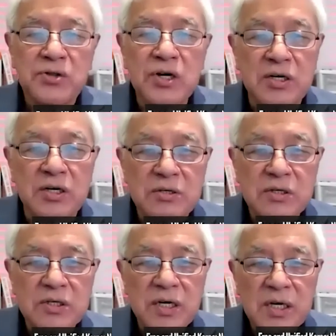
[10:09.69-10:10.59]
Third,
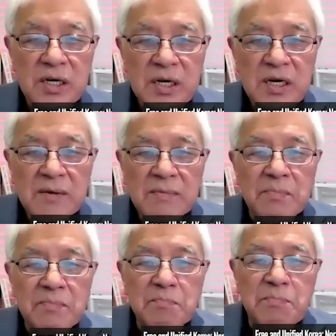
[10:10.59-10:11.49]

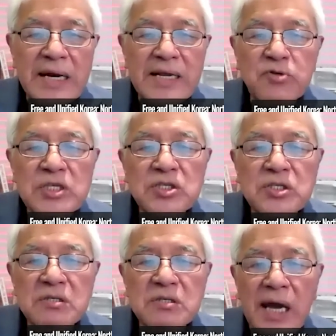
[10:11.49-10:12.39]
Many
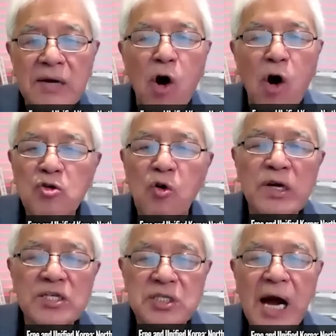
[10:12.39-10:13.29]
recent and
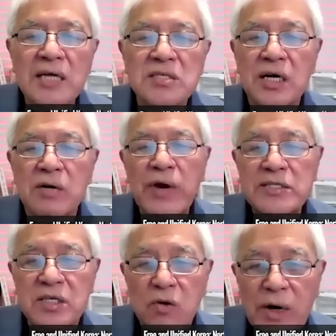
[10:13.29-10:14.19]
ongoing signs are
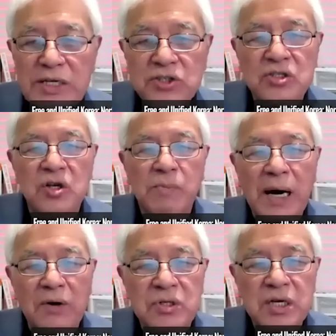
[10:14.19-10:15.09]
raising questions
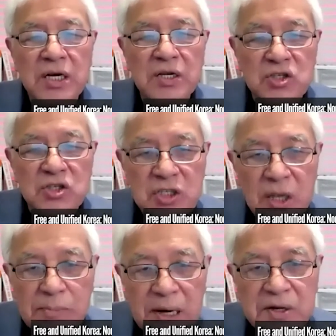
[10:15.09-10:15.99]
about the
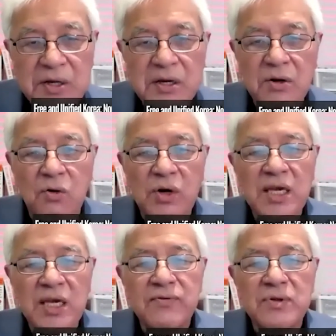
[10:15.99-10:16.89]
stability or
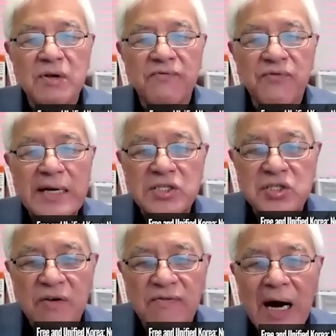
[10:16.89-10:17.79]
even the very
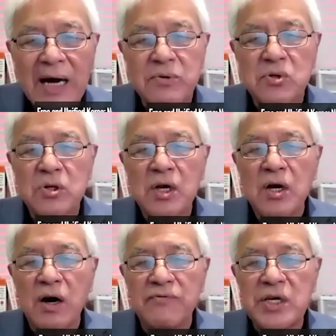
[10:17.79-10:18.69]
survival
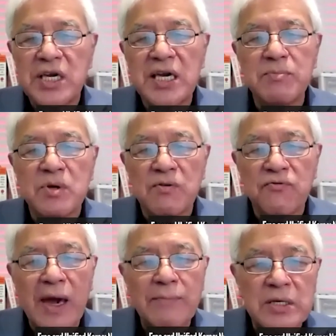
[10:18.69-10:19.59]
of the Kim
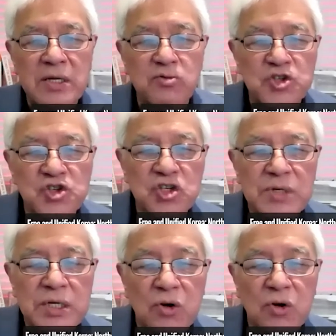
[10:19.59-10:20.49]
family
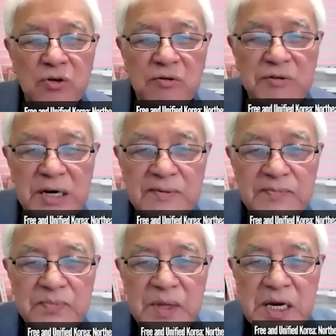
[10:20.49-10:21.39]
regime in North Korea.
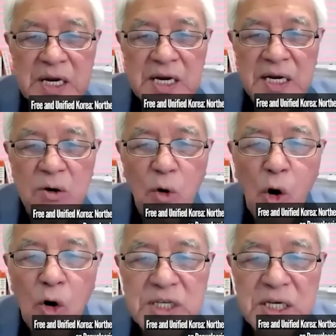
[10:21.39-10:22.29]
In
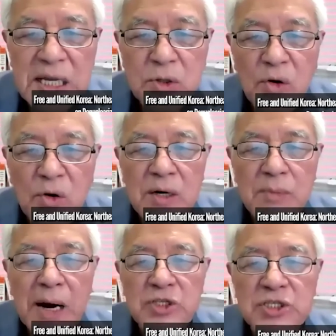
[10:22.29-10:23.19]
all dictatorial
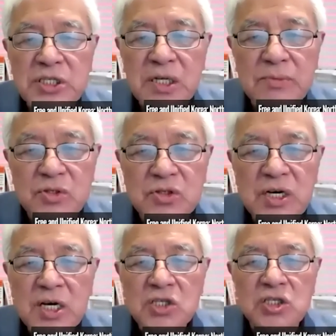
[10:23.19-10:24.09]
power systems,
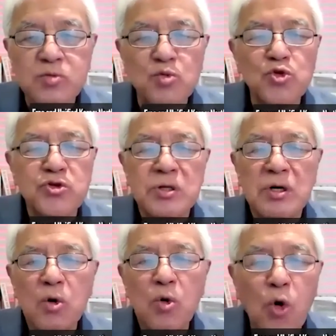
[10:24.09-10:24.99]
smooth,
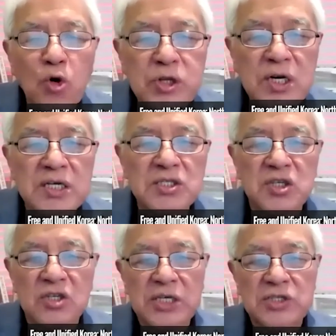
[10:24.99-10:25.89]
orderly
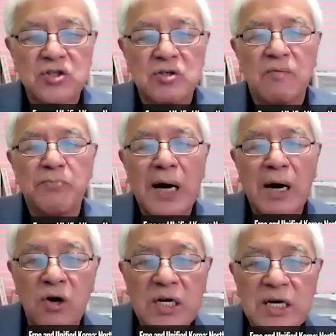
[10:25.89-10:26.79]
succession of
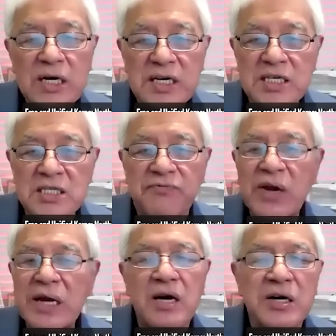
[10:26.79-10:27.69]
power is
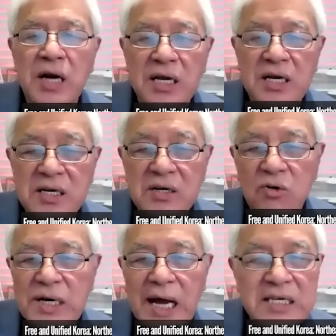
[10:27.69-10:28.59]
very unlikely
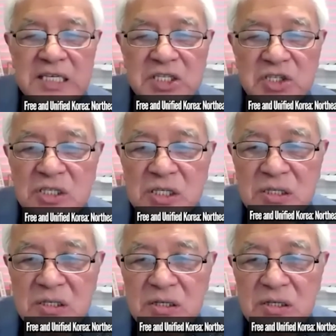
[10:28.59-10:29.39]
or non-existent.